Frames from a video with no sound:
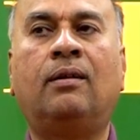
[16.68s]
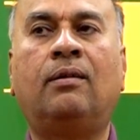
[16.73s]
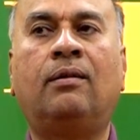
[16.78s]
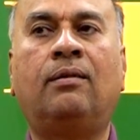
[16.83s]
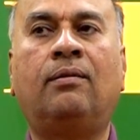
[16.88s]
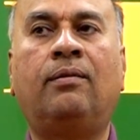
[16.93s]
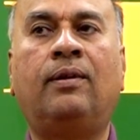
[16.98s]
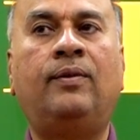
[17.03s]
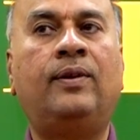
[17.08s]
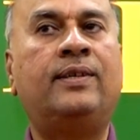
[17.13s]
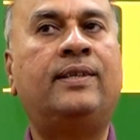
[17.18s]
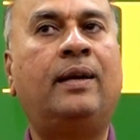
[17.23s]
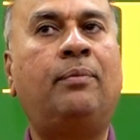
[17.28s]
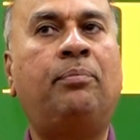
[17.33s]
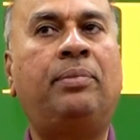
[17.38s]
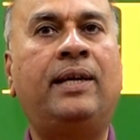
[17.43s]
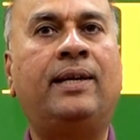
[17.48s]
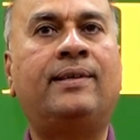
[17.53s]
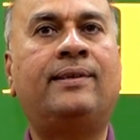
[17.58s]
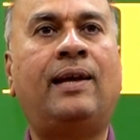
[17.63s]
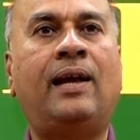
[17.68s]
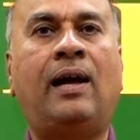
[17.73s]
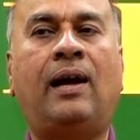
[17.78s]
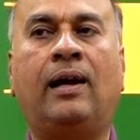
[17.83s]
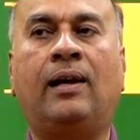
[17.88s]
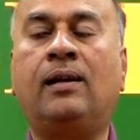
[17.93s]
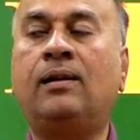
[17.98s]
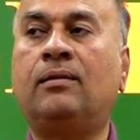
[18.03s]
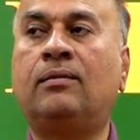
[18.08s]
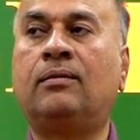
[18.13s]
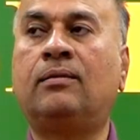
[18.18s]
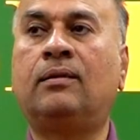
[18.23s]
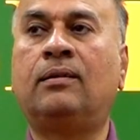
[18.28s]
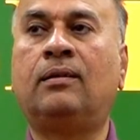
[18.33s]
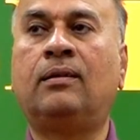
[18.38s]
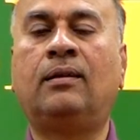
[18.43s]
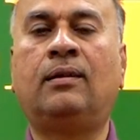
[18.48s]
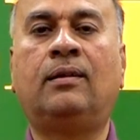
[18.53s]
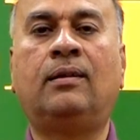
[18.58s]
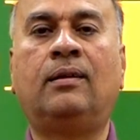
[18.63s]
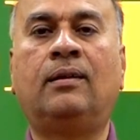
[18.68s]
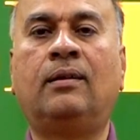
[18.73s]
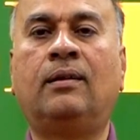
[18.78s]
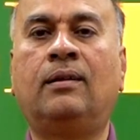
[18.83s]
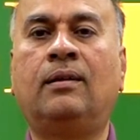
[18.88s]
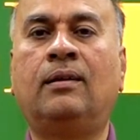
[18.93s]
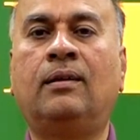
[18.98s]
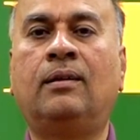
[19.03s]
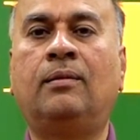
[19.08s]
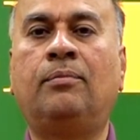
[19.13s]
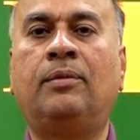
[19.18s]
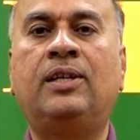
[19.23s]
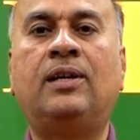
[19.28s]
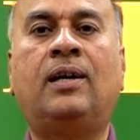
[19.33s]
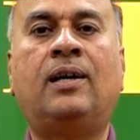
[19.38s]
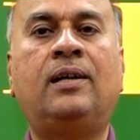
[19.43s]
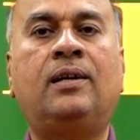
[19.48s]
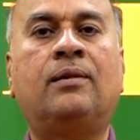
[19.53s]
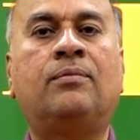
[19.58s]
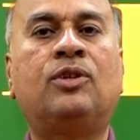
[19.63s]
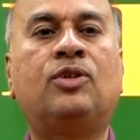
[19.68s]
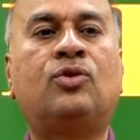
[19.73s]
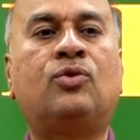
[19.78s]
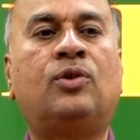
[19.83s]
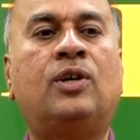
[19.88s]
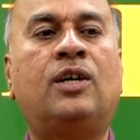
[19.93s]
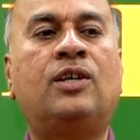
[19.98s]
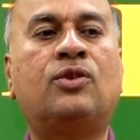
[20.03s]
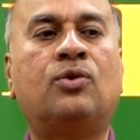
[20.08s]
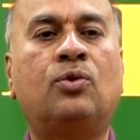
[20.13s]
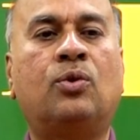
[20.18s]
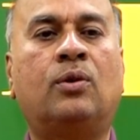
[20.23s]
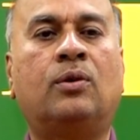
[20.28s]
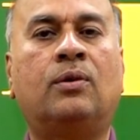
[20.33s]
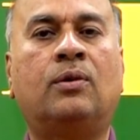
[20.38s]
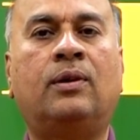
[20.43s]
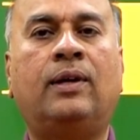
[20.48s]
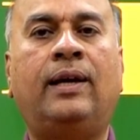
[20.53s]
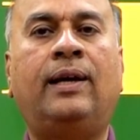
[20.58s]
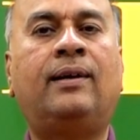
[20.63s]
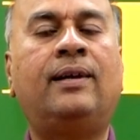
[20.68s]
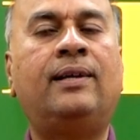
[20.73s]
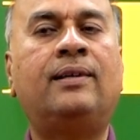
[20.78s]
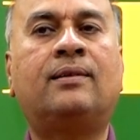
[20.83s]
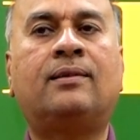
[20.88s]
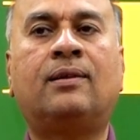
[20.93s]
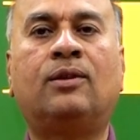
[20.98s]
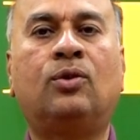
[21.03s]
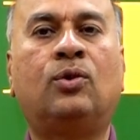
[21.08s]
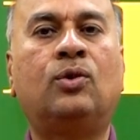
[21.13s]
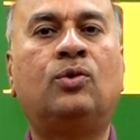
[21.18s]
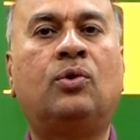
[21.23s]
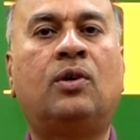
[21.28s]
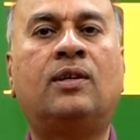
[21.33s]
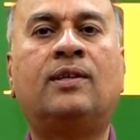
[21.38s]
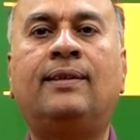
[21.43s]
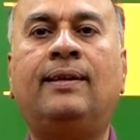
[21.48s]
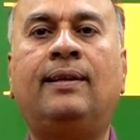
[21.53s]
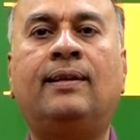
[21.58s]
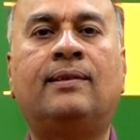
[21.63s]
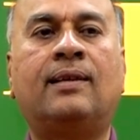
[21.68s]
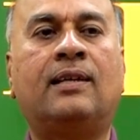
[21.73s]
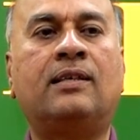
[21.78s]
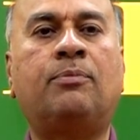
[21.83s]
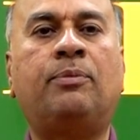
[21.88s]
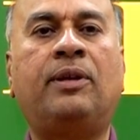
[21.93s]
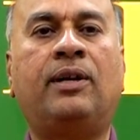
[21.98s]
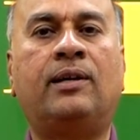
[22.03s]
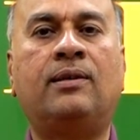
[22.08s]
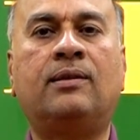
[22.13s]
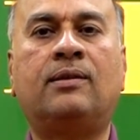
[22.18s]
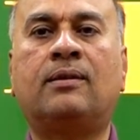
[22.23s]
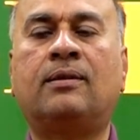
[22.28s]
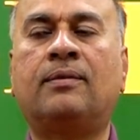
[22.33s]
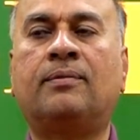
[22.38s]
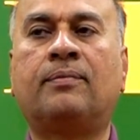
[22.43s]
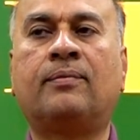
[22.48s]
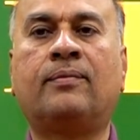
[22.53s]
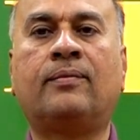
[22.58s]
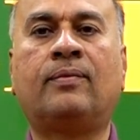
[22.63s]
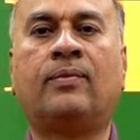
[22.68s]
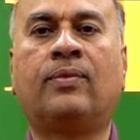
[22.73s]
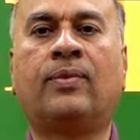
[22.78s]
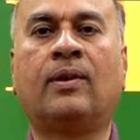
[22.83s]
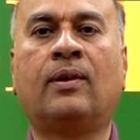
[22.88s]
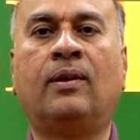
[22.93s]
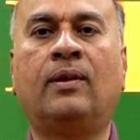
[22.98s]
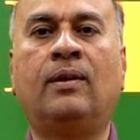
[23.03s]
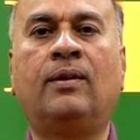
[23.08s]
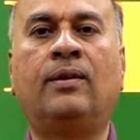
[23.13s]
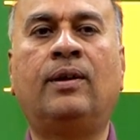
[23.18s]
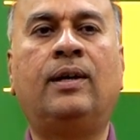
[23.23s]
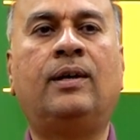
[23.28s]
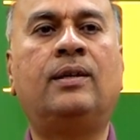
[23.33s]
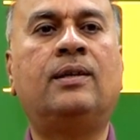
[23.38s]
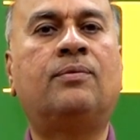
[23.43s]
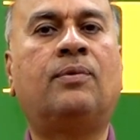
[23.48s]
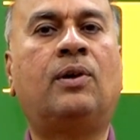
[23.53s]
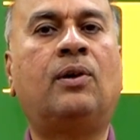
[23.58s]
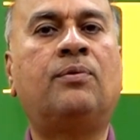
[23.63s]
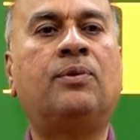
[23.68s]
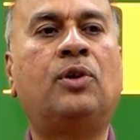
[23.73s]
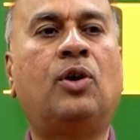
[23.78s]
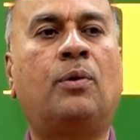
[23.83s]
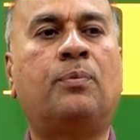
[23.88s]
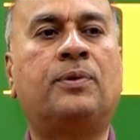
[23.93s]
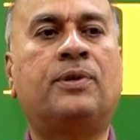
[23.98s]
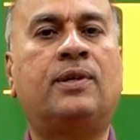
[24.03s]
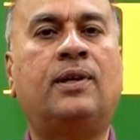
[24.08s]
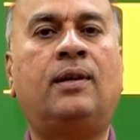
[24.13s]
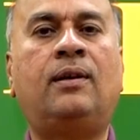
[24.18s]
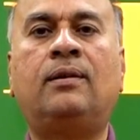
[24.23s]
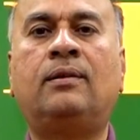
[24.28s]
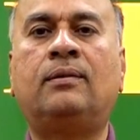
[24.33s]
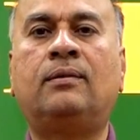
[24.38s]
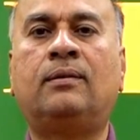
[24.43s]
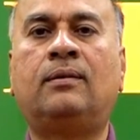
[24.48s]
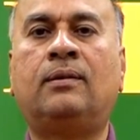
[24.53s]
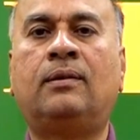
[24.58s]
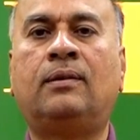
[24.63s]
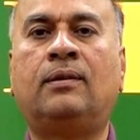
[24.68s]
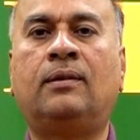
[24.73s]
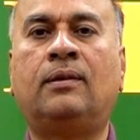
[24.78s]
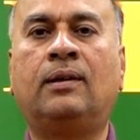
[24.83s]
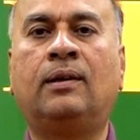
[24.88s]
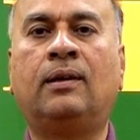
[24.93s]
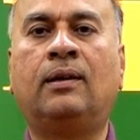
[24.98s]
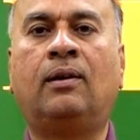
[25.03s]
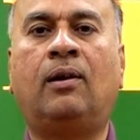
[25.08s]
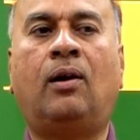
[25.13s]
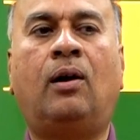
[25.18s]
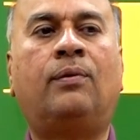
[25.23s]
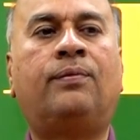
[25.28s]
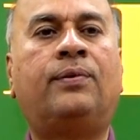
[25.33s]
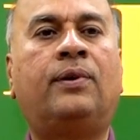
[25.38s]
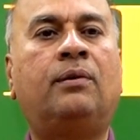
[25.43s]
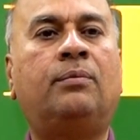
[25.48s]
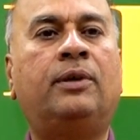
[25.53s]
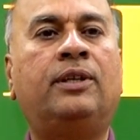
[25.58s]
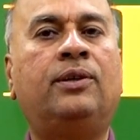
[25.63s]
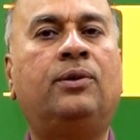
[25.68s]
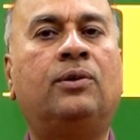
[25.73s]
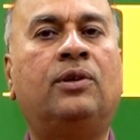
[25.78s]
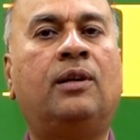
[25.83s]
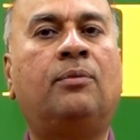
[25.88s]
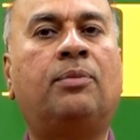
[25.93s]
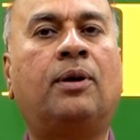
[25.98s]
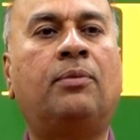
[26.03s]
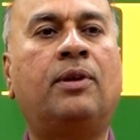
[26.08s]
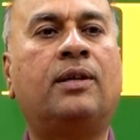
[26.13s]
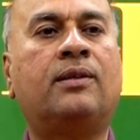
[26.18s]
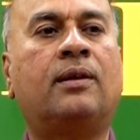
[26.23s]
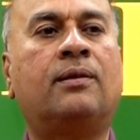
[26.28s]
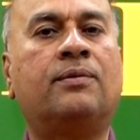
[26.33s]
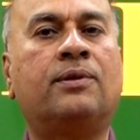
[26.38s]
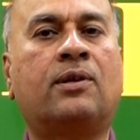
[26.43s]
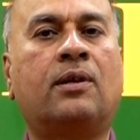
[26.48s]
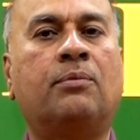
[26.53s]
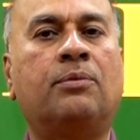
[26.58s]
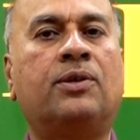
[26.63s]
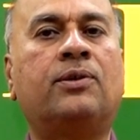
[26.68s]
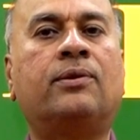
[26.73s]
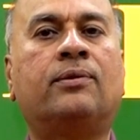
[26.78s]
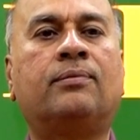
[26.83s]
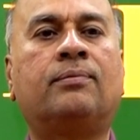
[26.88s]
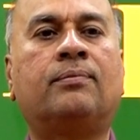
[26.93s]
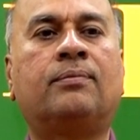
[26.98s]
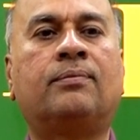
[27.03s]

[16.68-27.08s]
When we say PSIR, majority of the students know, at least those who are serious aspirants, it is one of the optional offered by the Union Public Service Commission.